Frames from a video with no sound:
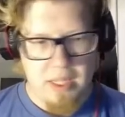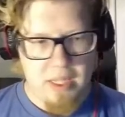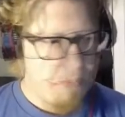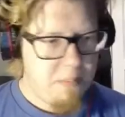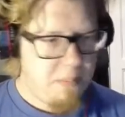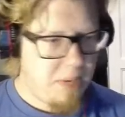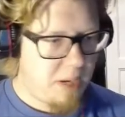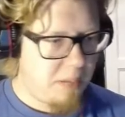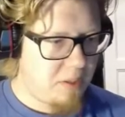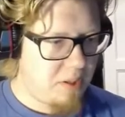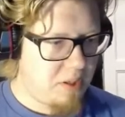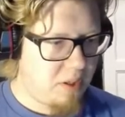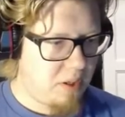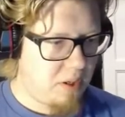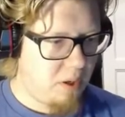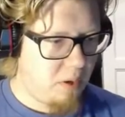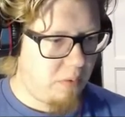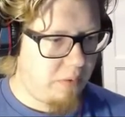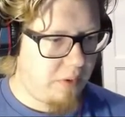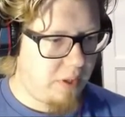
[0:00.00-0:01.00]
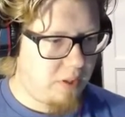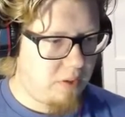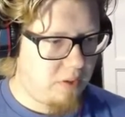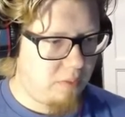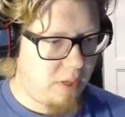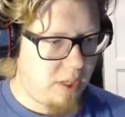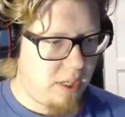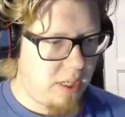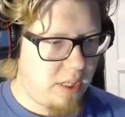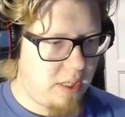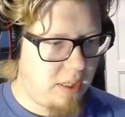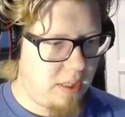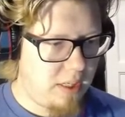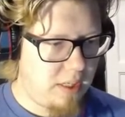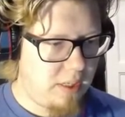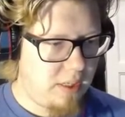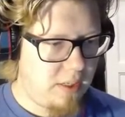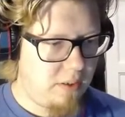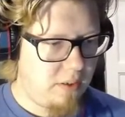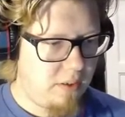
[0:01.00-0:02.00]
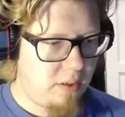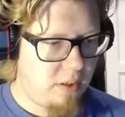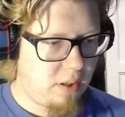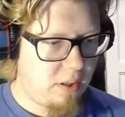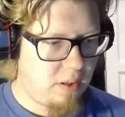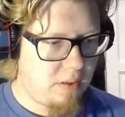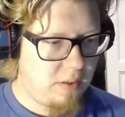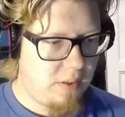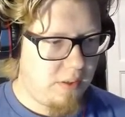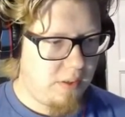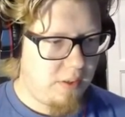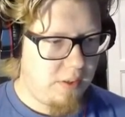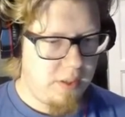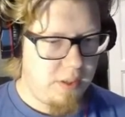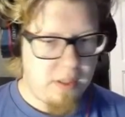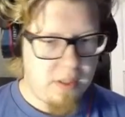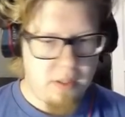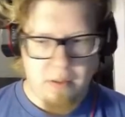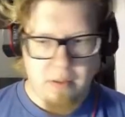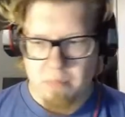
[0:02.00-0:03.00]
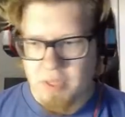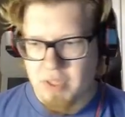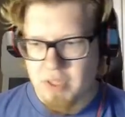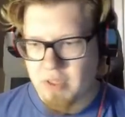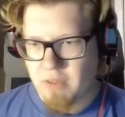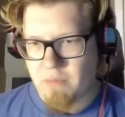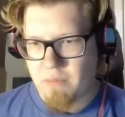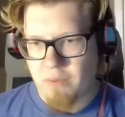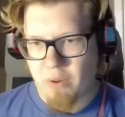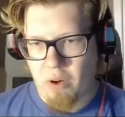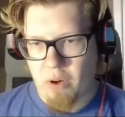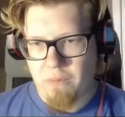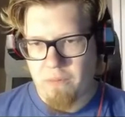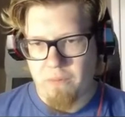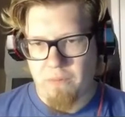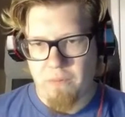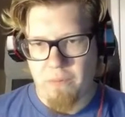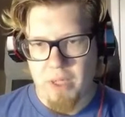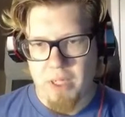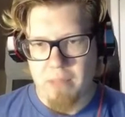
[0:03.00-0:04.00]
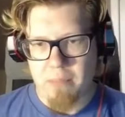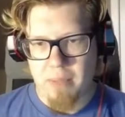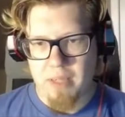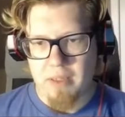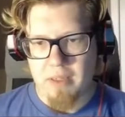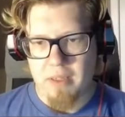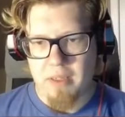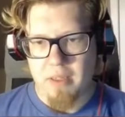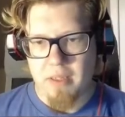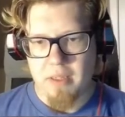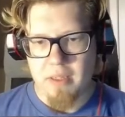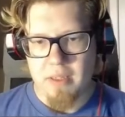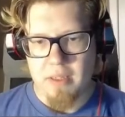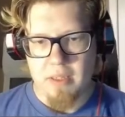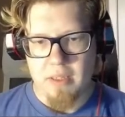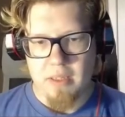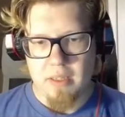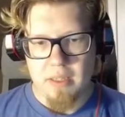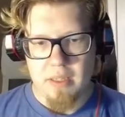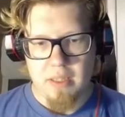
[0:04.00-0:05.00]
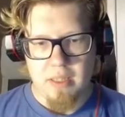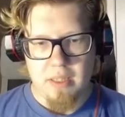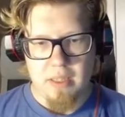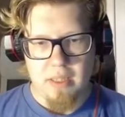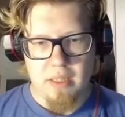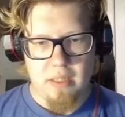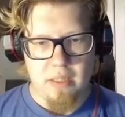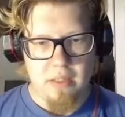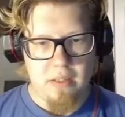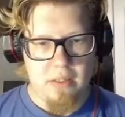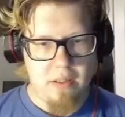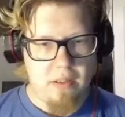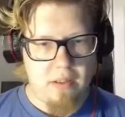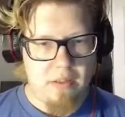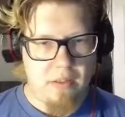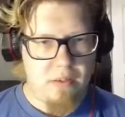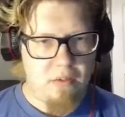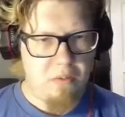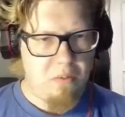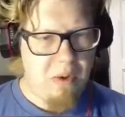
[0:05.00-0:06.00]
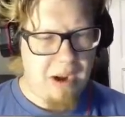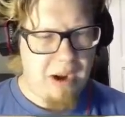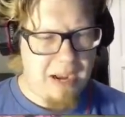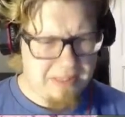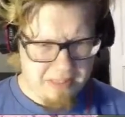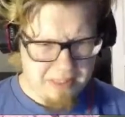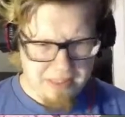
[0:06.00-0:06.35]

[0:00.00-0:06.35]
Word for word: Maybe I should go this way. Hold on. Pressing the wrong fucking button. Show your word. What?